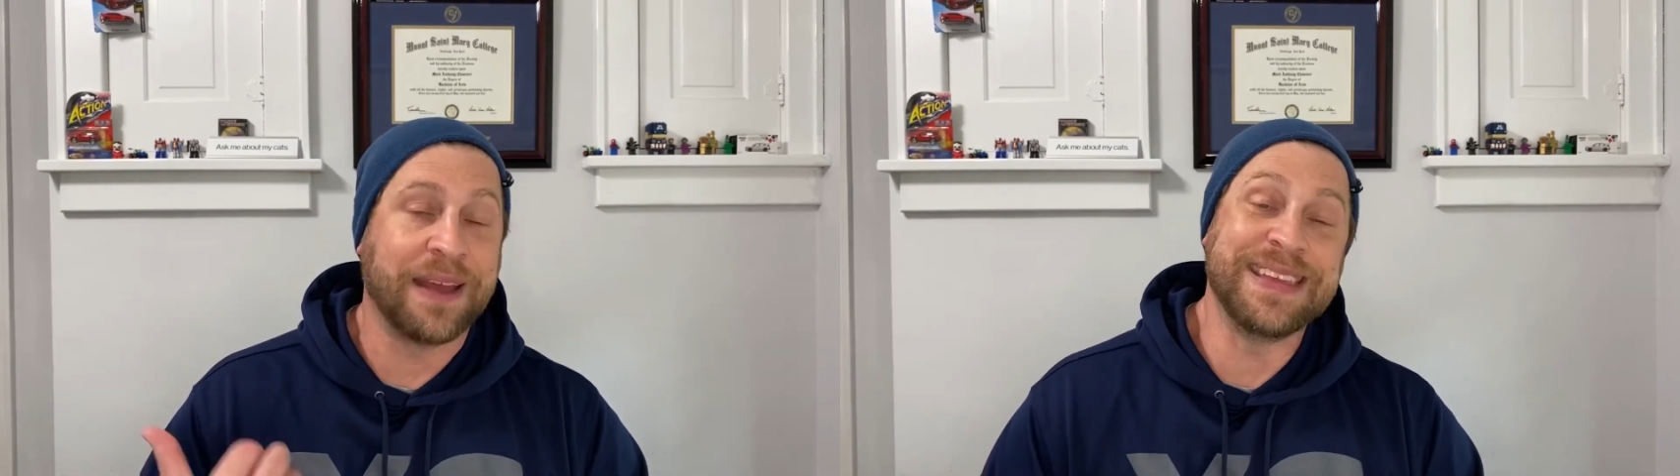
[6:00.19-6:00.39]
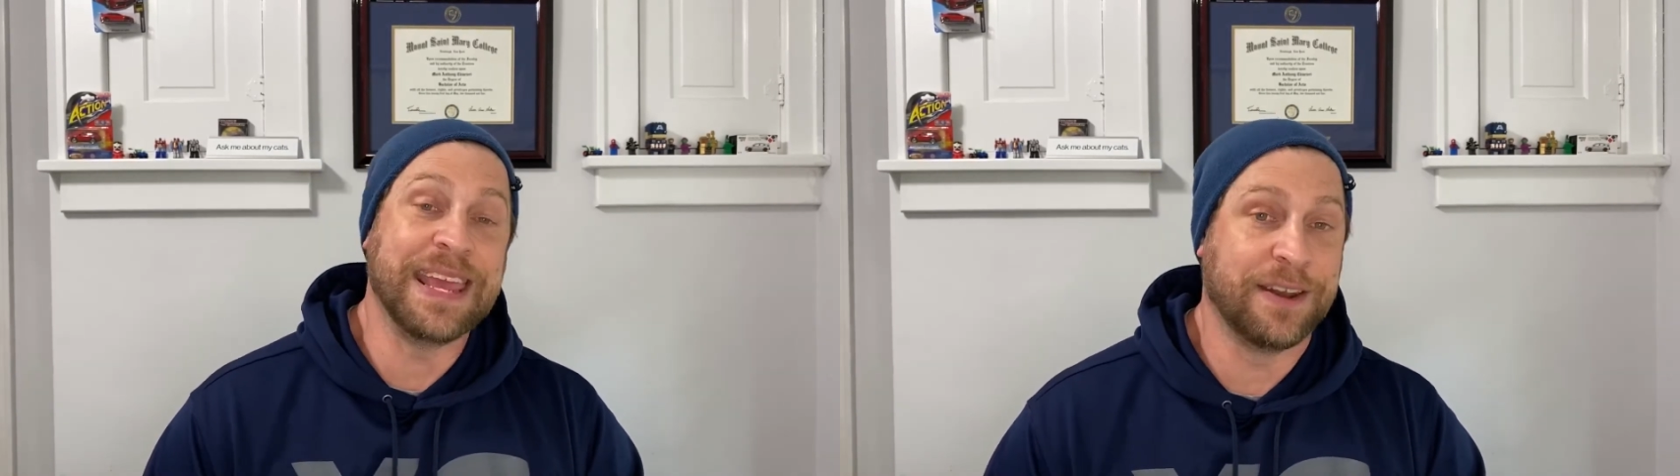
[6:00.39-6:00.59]
on
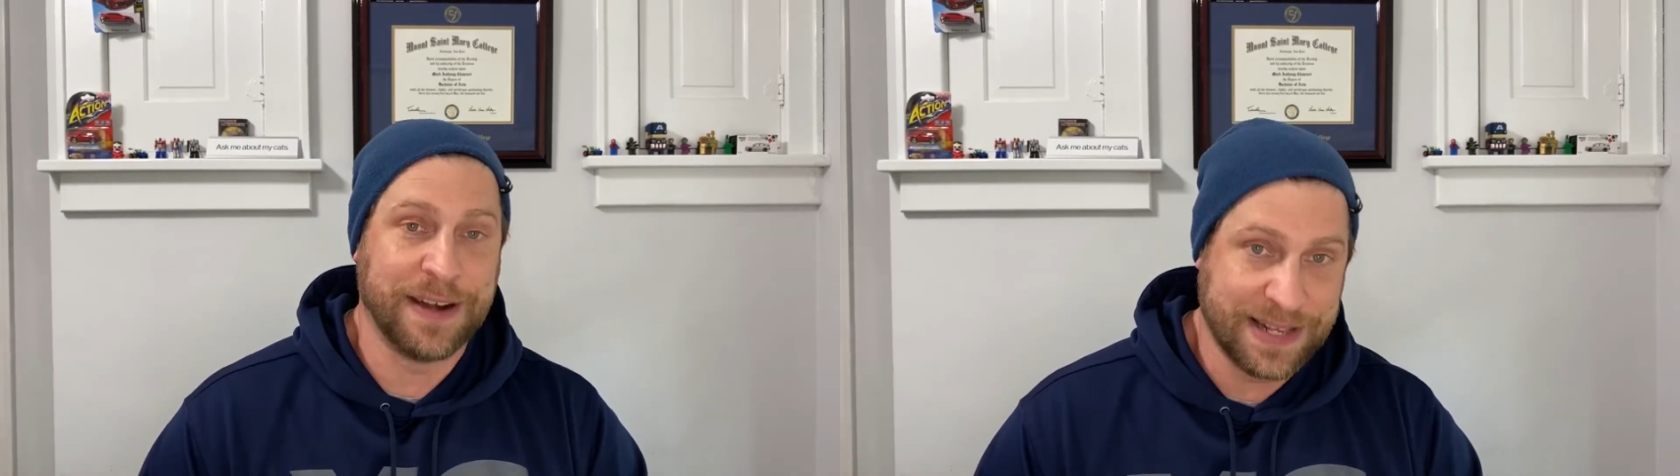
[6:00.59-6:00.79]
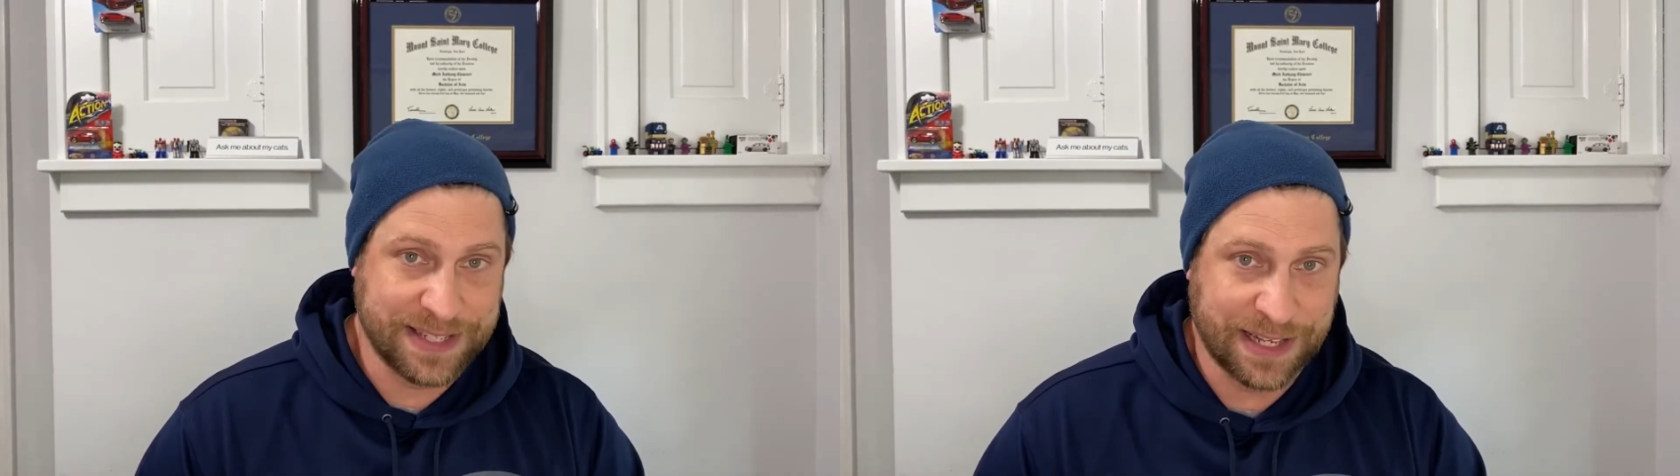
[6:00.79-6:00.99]
the
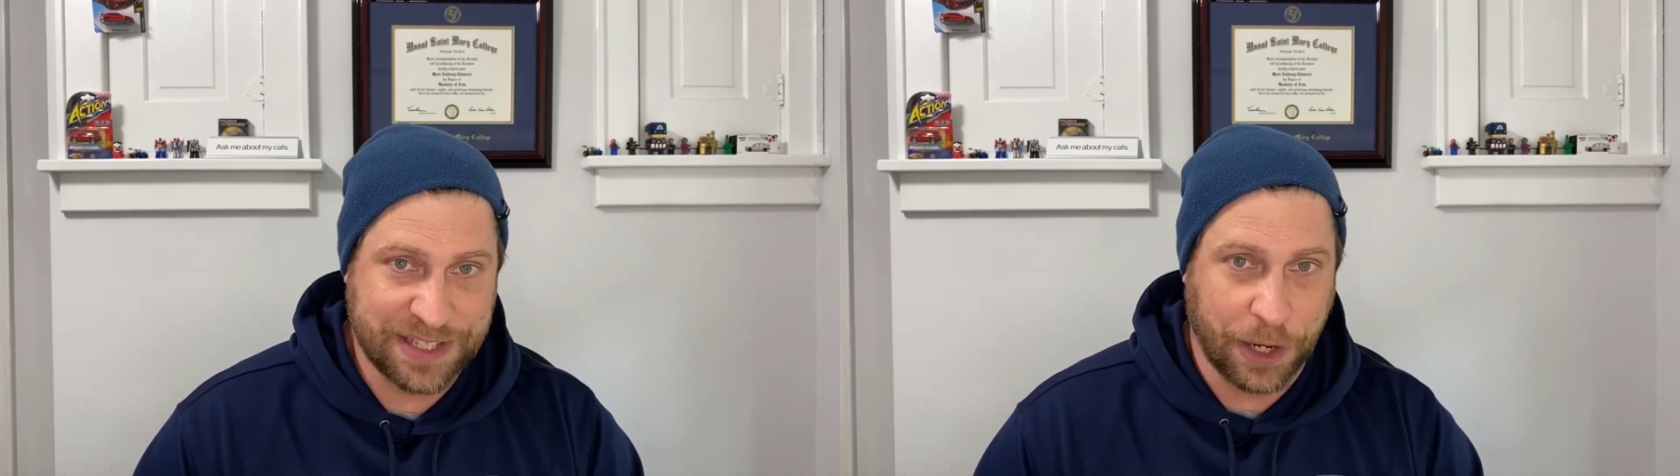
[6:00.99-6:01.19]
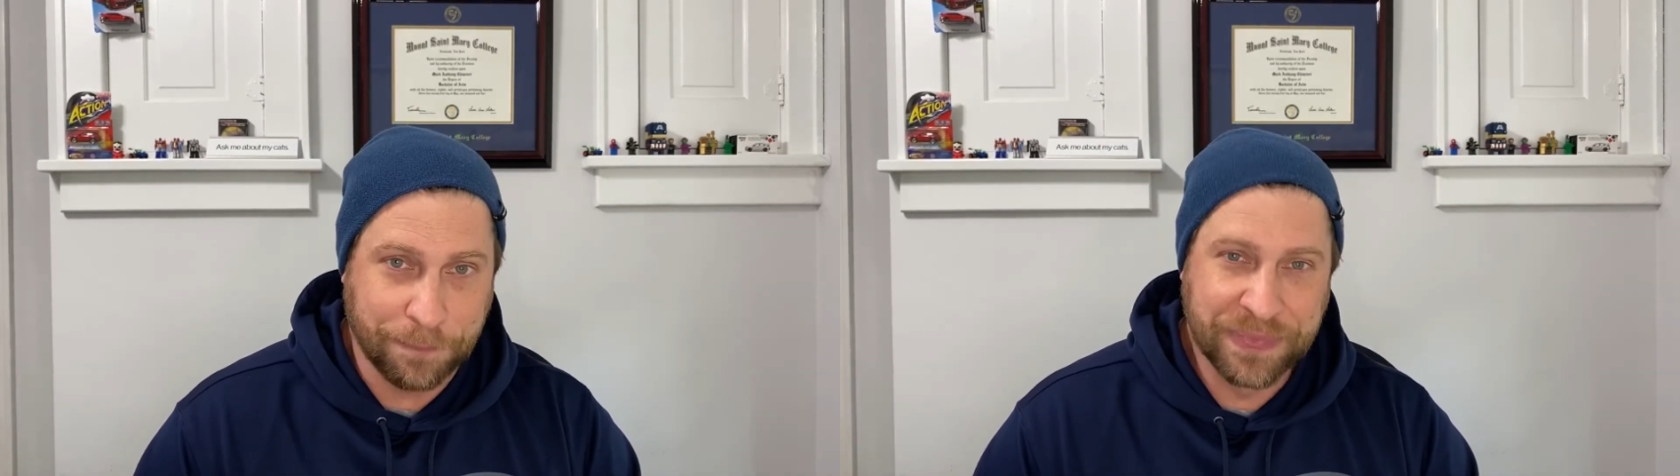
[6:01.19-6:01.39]
internet said
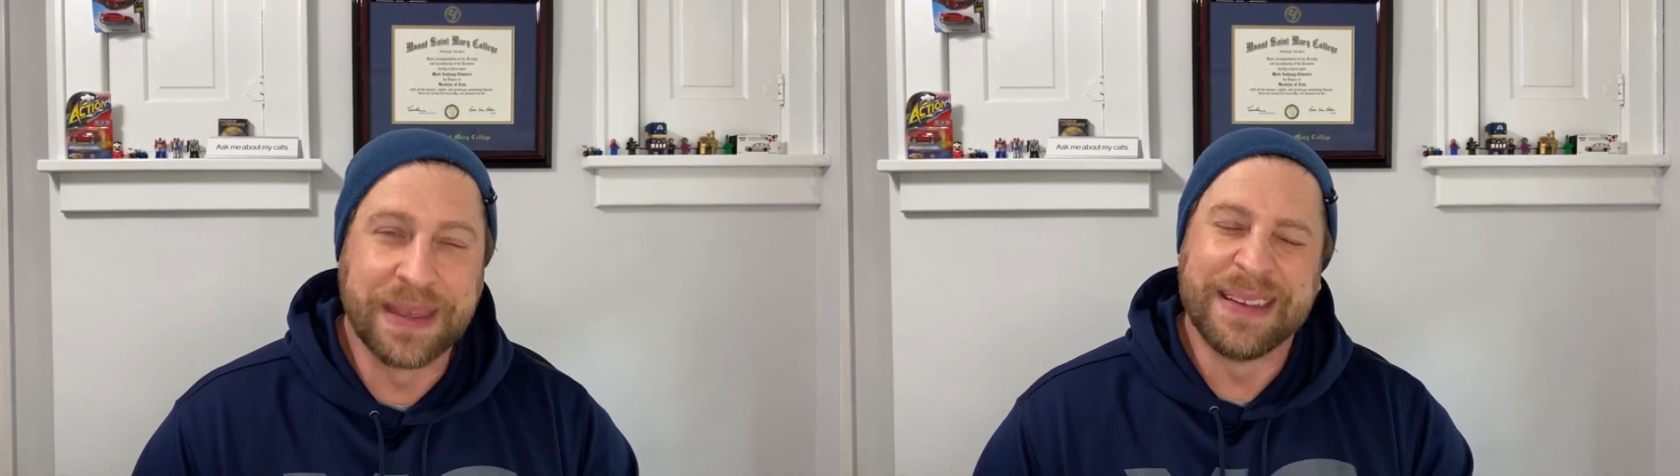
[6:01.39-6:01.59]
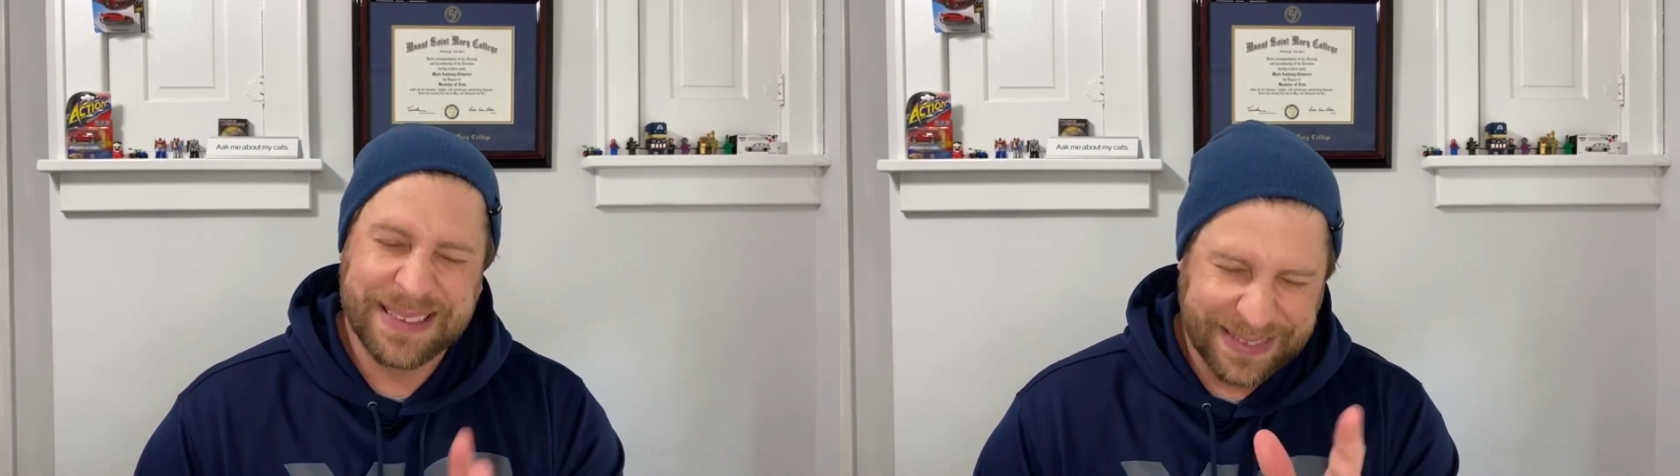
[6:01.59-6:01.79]
so.
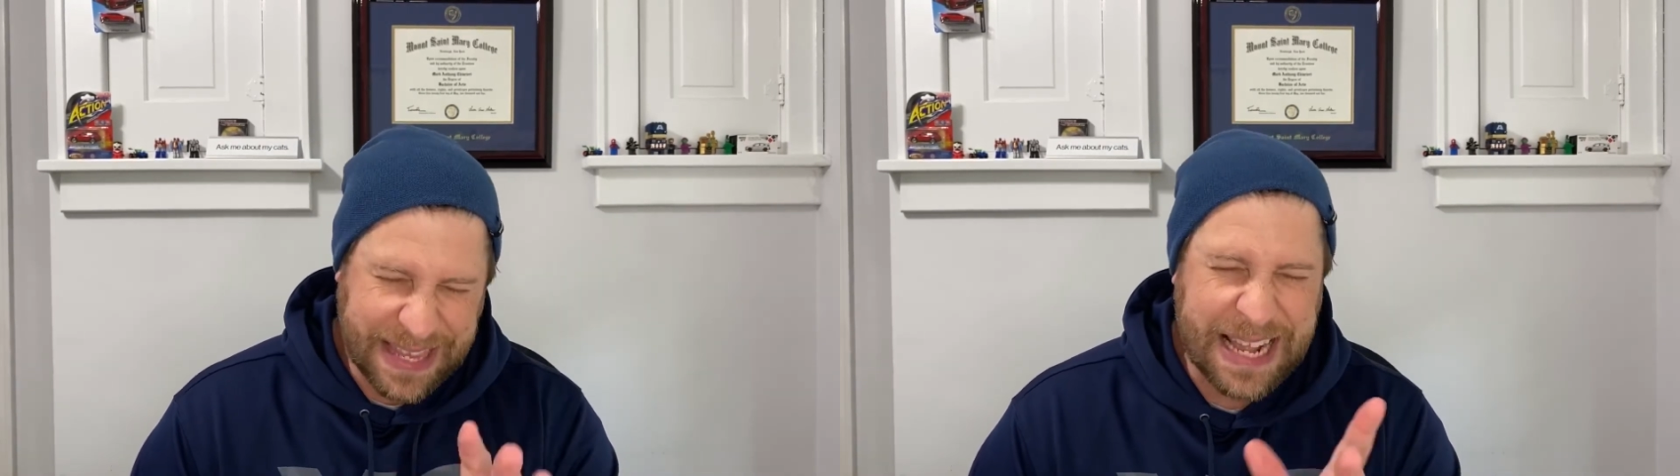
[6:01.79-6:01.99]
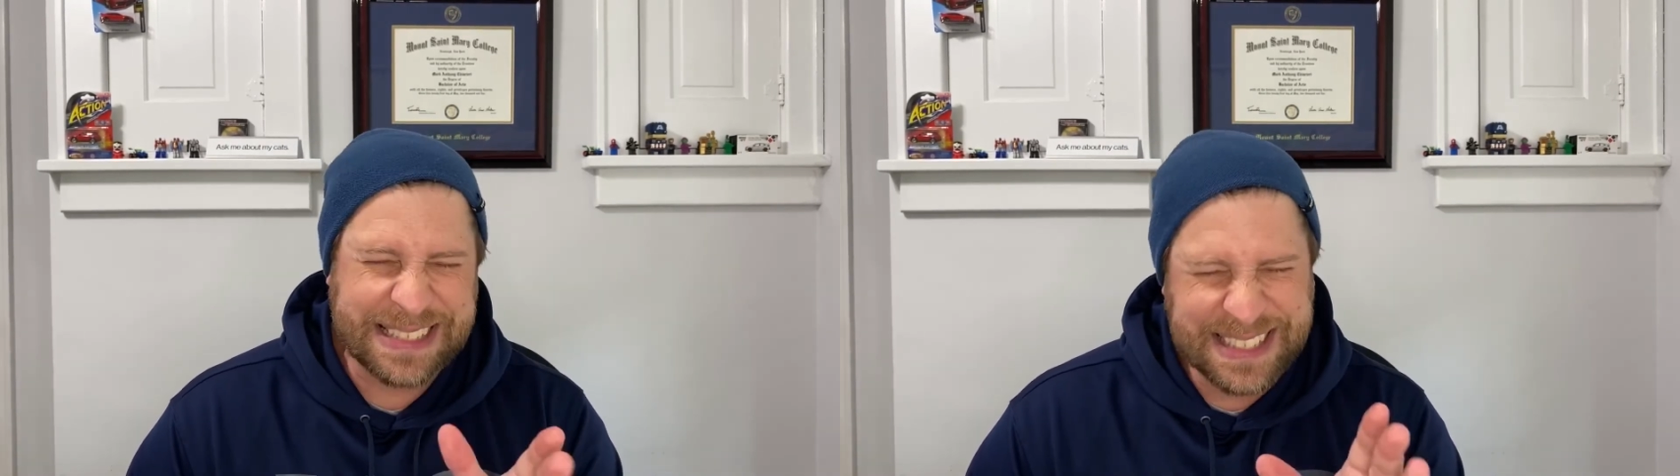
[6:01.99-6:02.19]

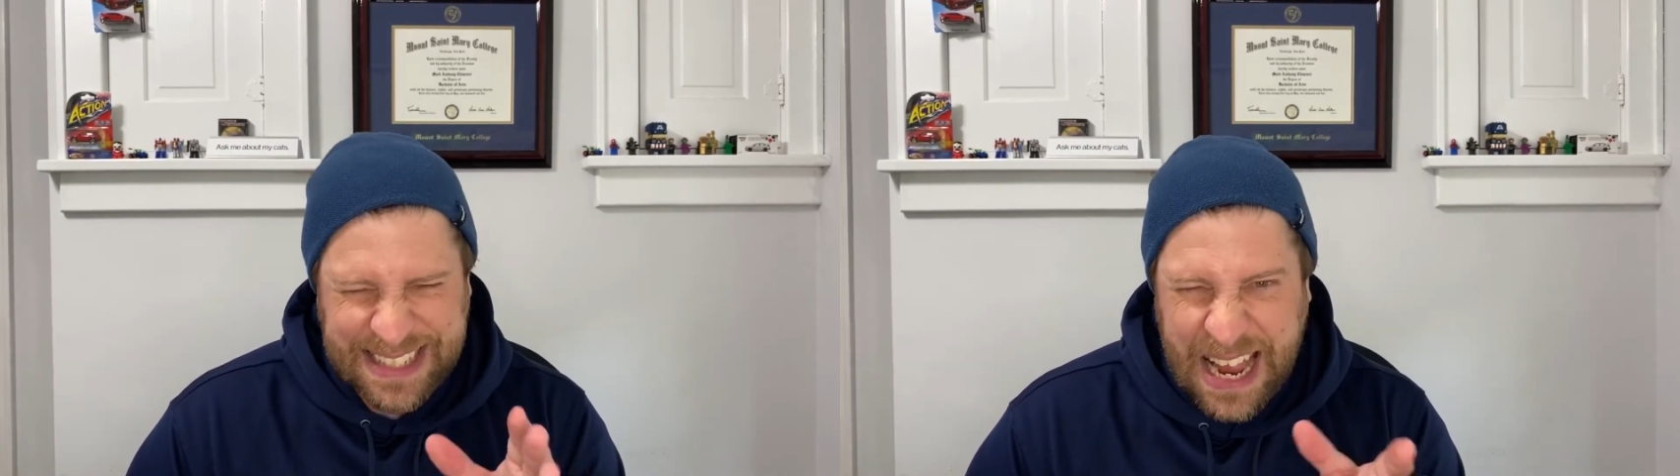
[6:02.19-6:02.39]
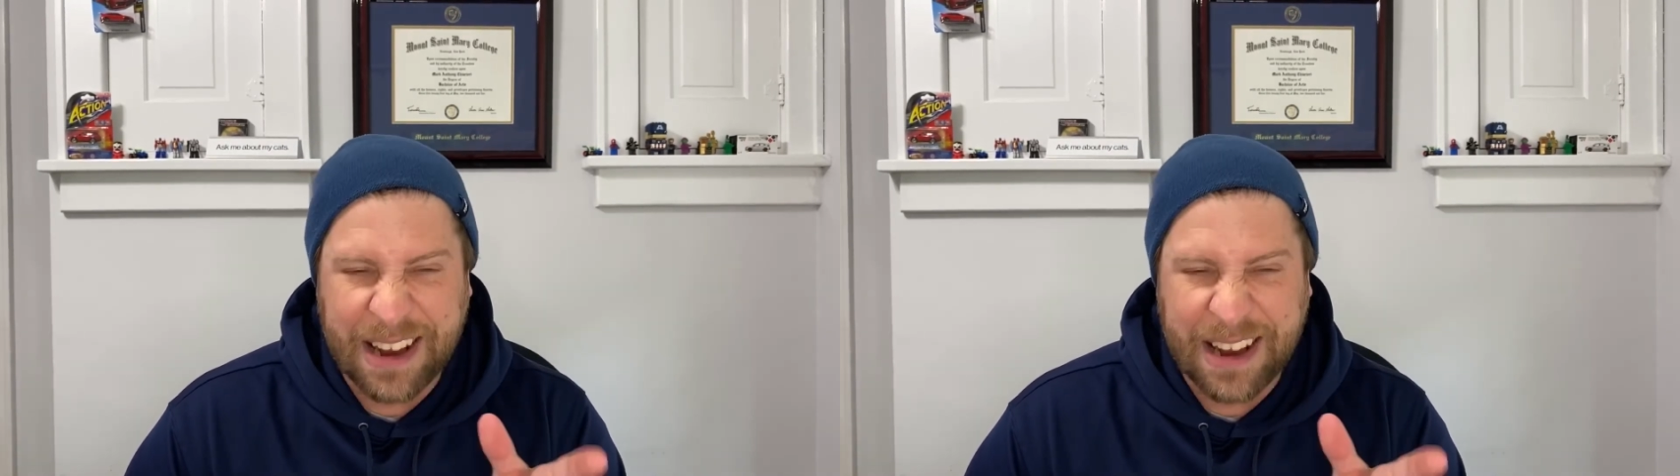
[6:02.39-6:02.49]
That's not